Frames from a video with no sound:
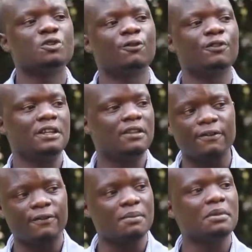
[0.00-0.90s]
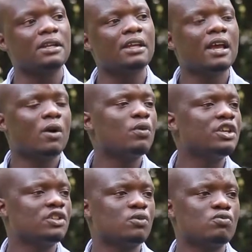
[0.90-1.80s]
to feed the family,
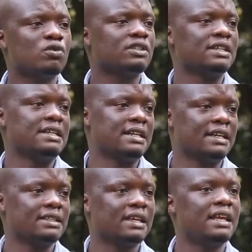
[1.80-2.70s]
which was nice.